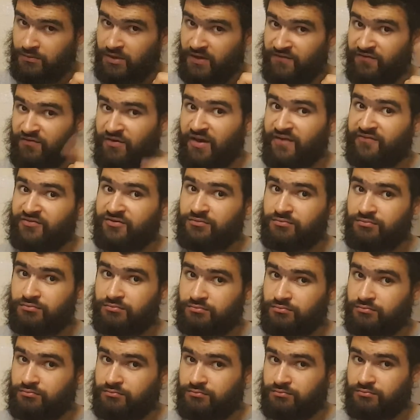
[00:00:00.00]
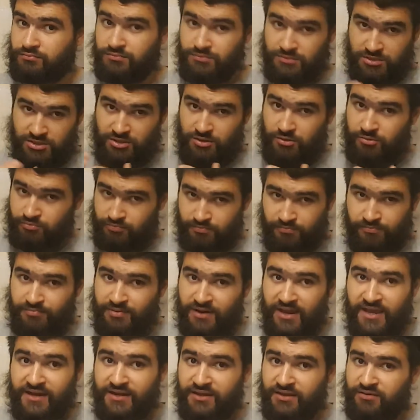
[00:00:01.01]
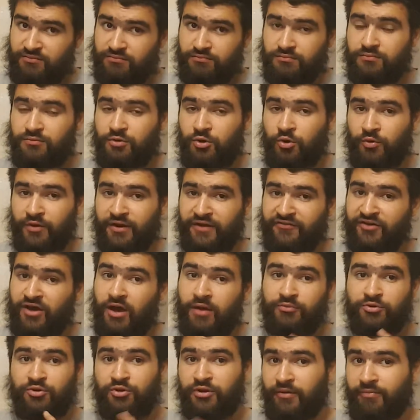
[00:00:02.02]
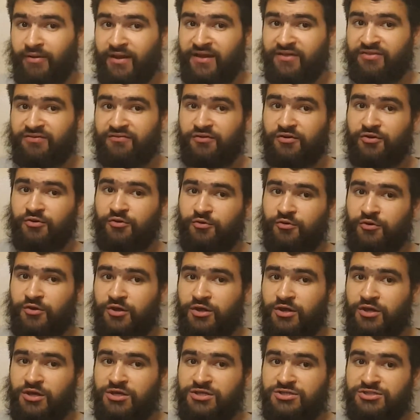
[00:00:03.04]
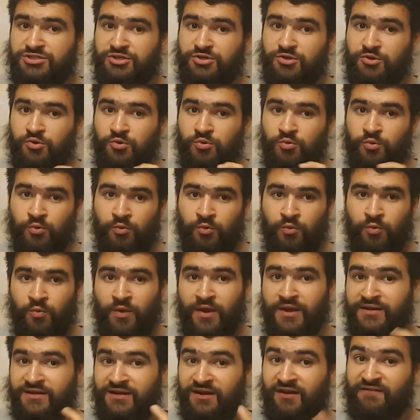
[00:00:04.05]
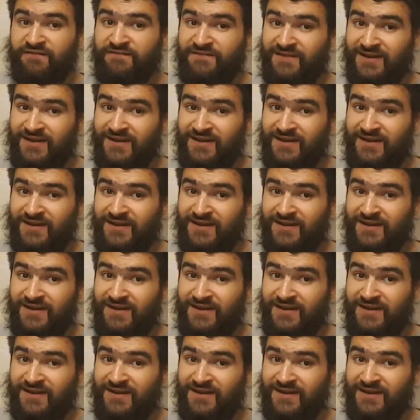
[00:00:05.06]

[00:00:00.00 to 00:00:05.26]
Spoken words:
if you haven't, you know, played it or whatever, I'm doing a playthrough. So wait till I